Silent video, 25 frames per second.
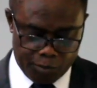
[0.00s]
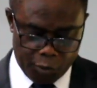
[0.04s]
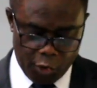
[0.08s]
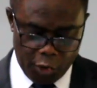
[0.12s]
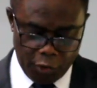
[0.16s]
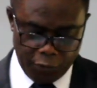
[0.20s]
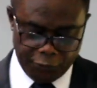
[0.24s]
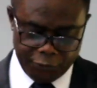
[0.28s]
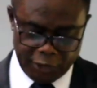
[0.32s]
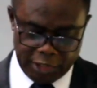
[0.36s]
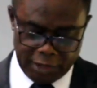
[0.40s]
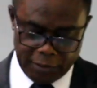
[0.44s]

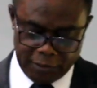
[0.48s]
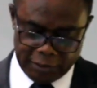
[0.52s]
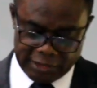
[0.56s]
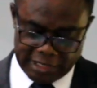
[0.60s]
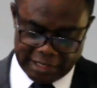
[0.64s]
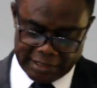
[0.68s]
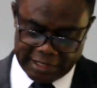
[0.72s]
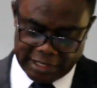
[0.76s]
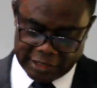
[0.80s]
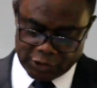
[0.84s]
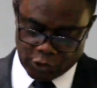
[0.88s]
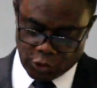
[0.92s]
Both teams
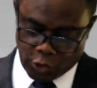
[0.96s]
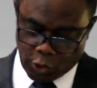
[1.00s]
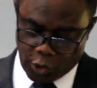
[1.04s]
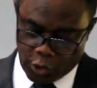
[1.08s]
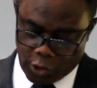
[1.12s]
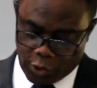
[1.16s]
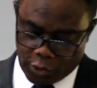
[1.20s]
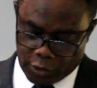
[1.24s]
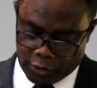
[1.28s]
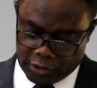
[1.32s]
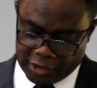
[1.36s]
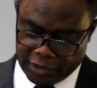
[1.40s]

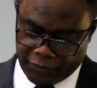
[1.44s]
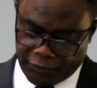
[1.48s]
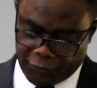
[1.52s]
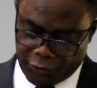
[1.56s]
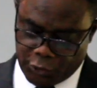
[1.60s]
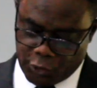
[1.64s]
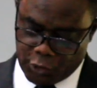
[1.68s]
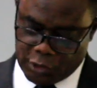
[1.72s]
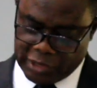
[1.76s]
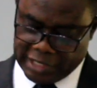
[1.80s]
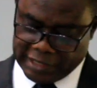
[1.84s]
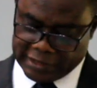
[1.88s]
underscore the
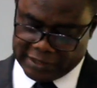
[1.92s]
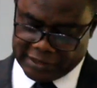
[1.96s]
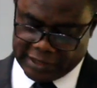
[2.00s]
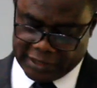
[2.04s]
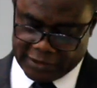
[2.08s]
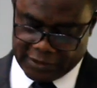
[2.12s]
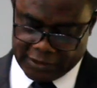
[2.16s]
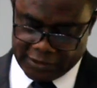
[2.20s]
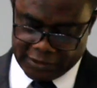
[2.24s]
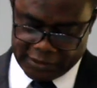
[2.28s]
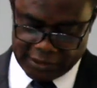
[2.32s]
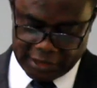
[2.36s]
view that
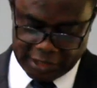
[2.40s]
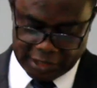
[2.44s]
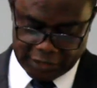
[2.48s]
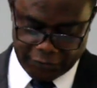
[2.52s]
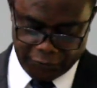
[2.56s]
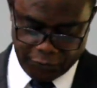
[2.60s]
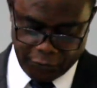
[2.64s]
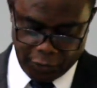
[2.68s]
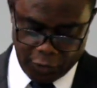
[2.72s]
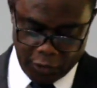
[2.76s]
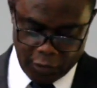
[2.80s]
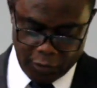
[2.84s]
statistics
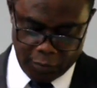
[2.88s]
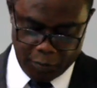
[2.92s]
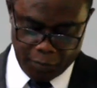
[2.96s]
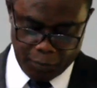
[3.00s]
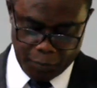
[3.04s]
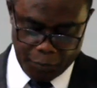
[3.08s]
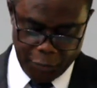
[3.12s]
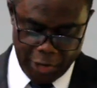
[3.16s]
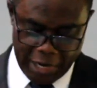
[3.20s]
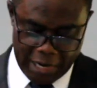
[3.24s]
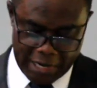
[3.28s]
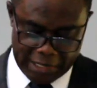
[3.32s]
form
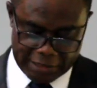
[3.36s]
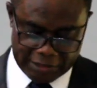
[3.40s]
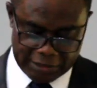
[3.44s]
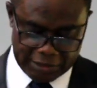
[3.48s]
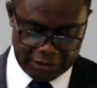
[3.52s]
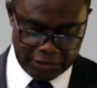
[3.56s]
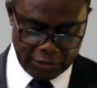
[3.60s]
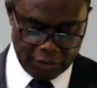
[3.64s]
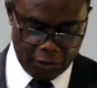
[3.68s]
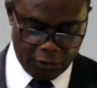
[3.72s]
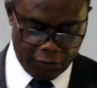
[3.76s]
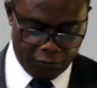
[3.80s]
part
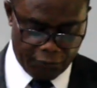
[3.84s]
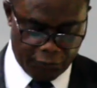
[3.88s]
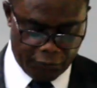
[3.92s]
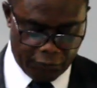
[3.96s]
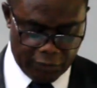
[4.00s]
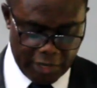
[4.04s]
of